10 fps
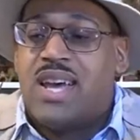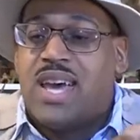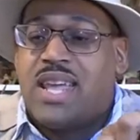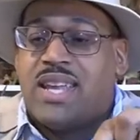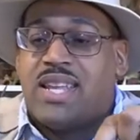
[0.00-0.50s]

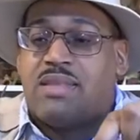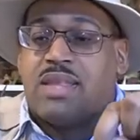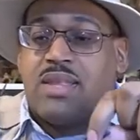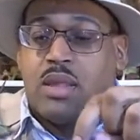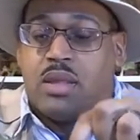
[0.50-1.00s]
And the idea is
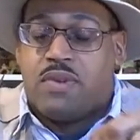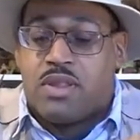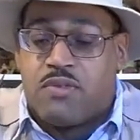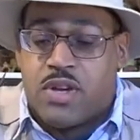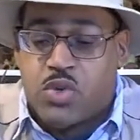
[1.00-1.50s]
that these living in
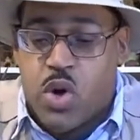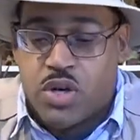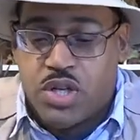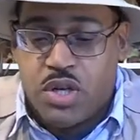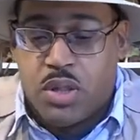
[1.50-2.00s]
the freshwater
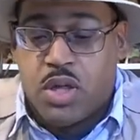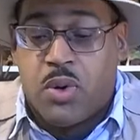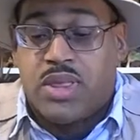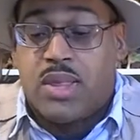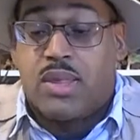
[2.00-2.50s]
too, so
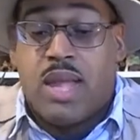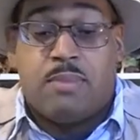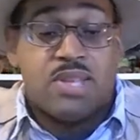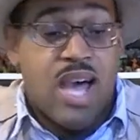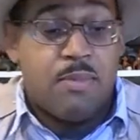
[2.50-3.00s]
at the same
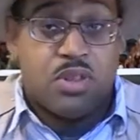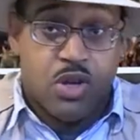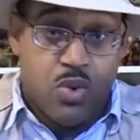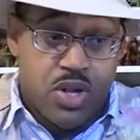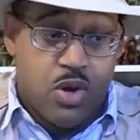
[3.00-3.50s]
time that they're
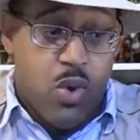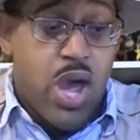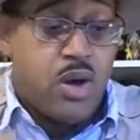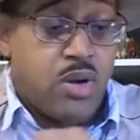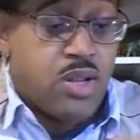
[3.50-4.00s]
running
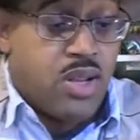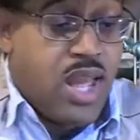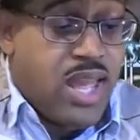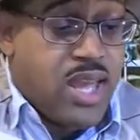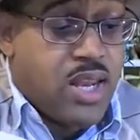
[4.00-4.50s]
around on
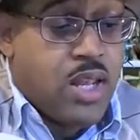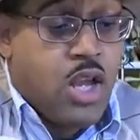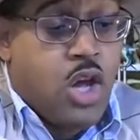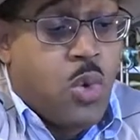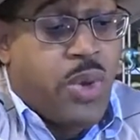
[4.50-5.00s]
land,
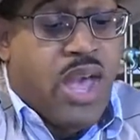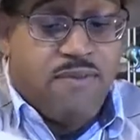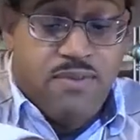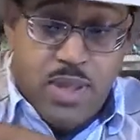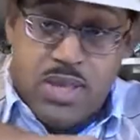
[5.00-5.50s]
we
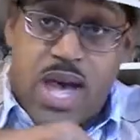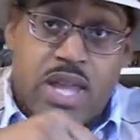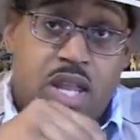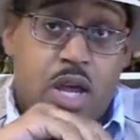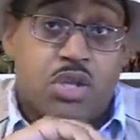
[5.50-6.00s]
have this guy
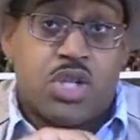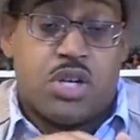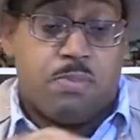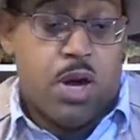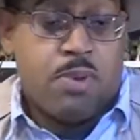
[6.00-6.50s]
in the ocean in the
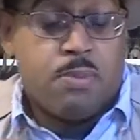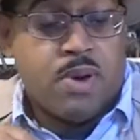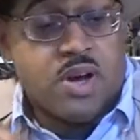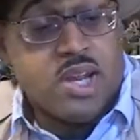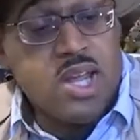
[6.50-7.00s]
Permian
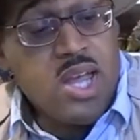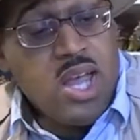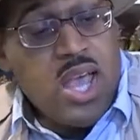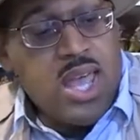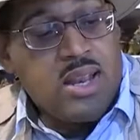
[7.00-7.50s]
period.
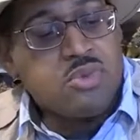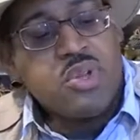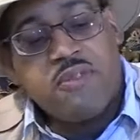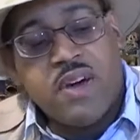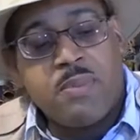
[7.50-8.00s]
And it's
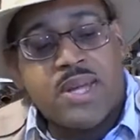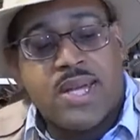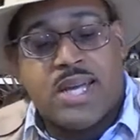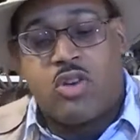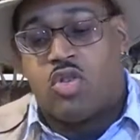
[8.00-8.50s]
really fun
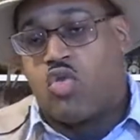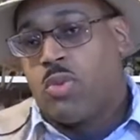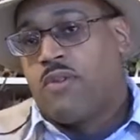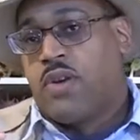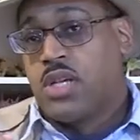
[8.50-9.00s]
because I
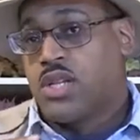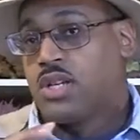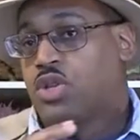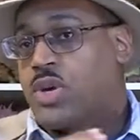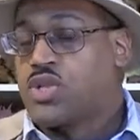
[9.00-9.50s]
normally focus on
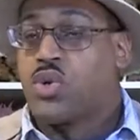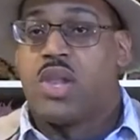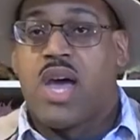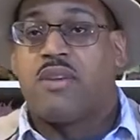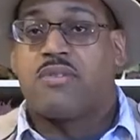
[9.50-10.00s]
terrestrial
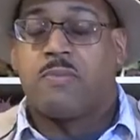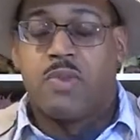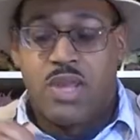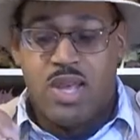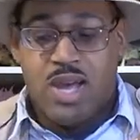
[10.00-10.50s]
life,
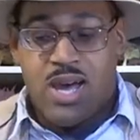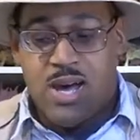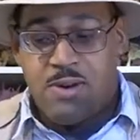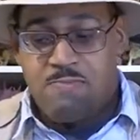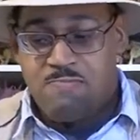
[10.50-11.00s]

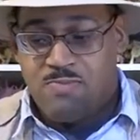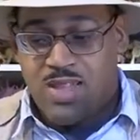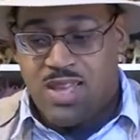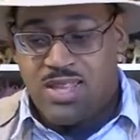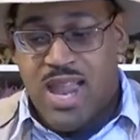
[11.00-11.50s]
um,
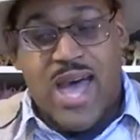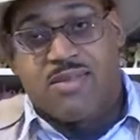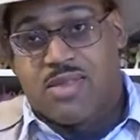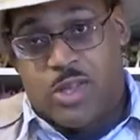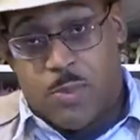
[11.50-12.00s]
not
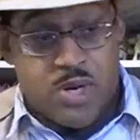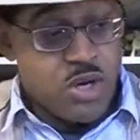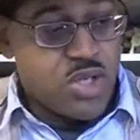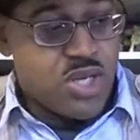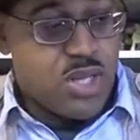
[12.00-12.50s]
the open
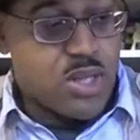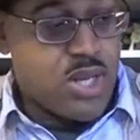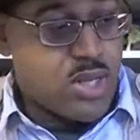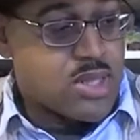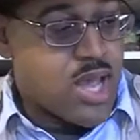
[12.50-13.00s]
ocean in this,
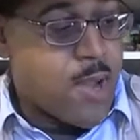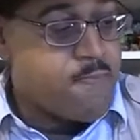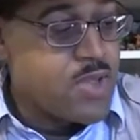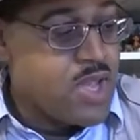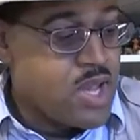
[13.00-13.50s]
in this time.
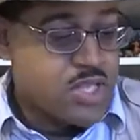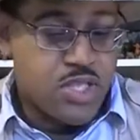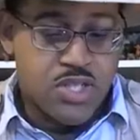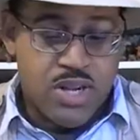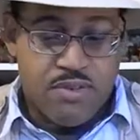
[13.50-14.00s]
So
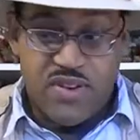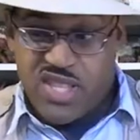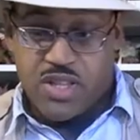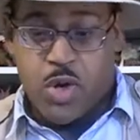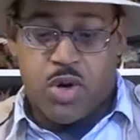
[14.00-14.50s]
it's kind of a fun
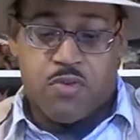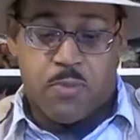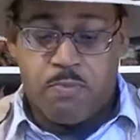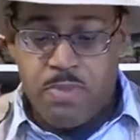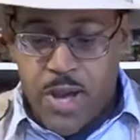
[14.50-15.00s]
thing to go over.
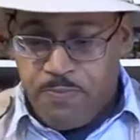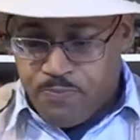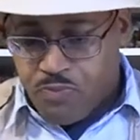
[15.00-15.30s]
But